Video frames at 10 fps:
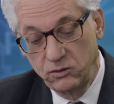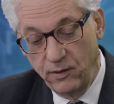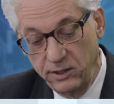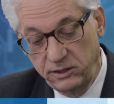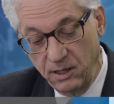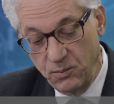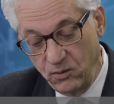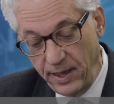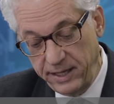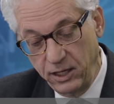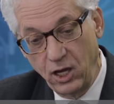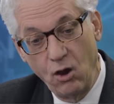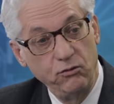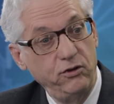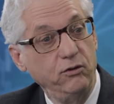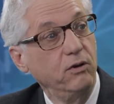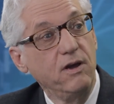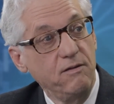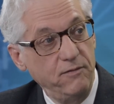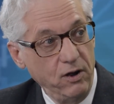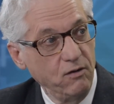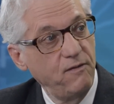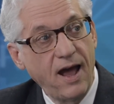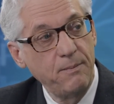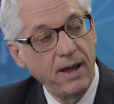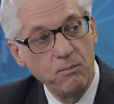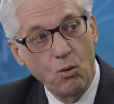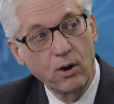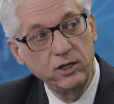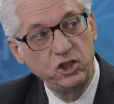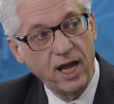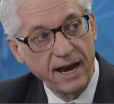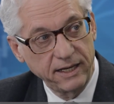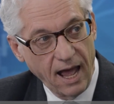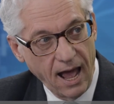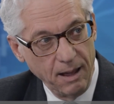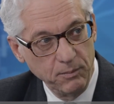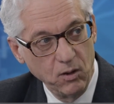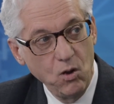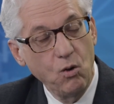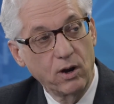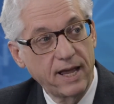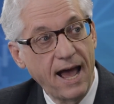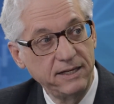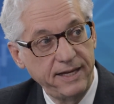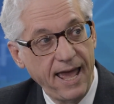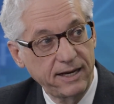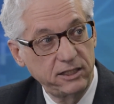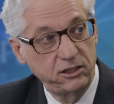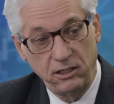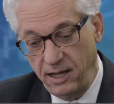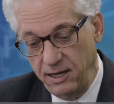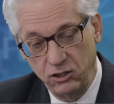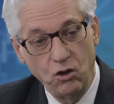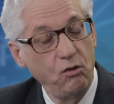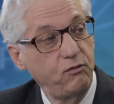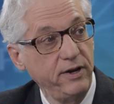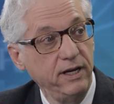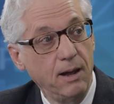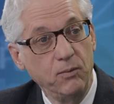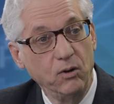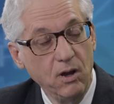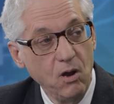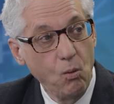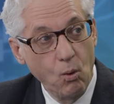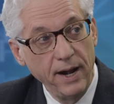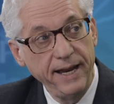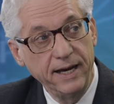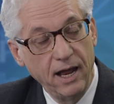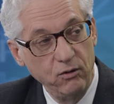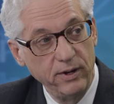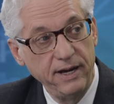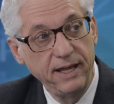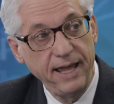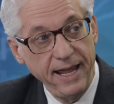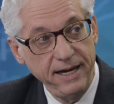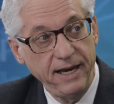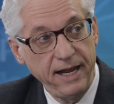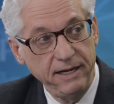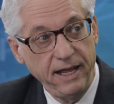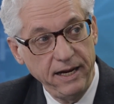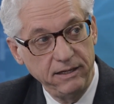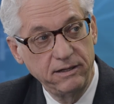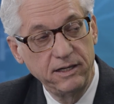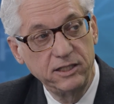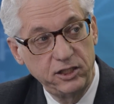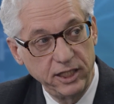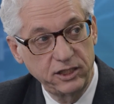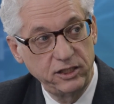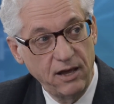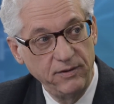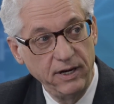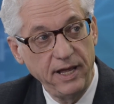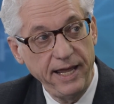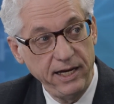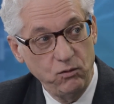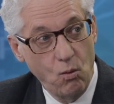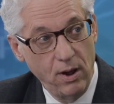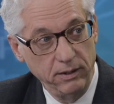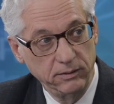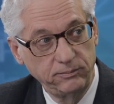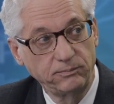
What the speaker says: it's very simple. They can go to verifymymortgage.com or contact us at a toll-free number, 1-800-888-6781.